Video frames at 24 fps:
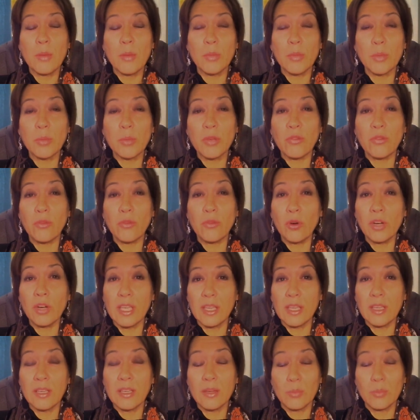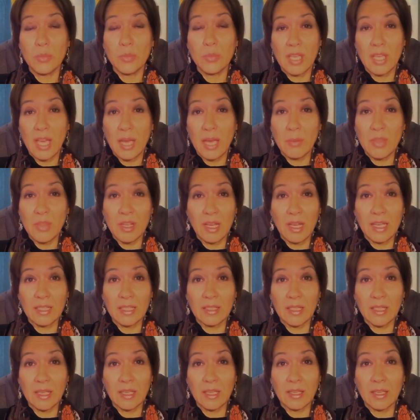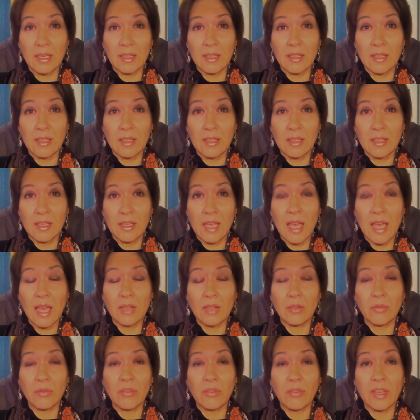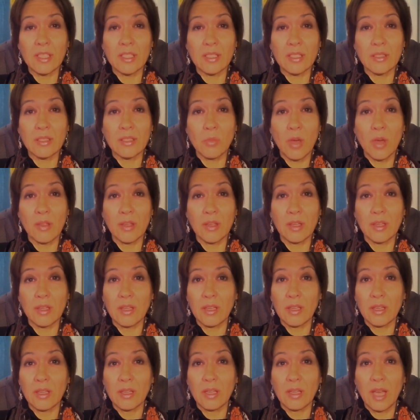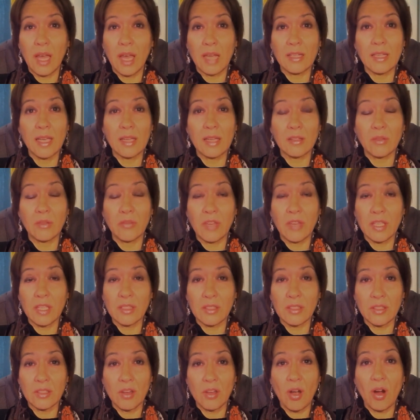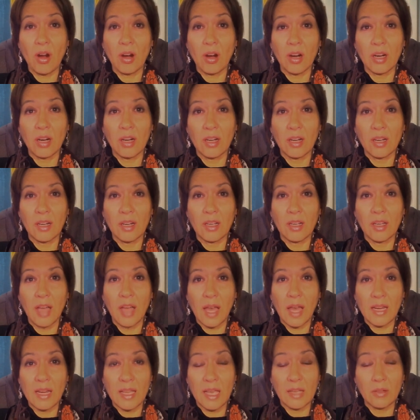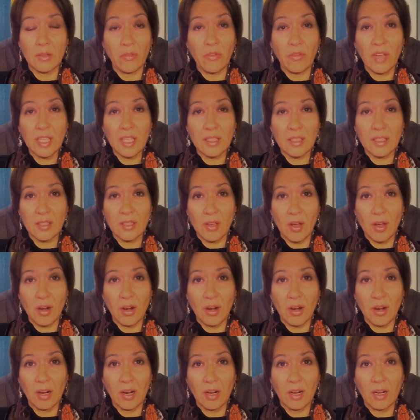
But before he became the Lion King, he had to face his mother, and he had to face Scar, and he had to fight Scar.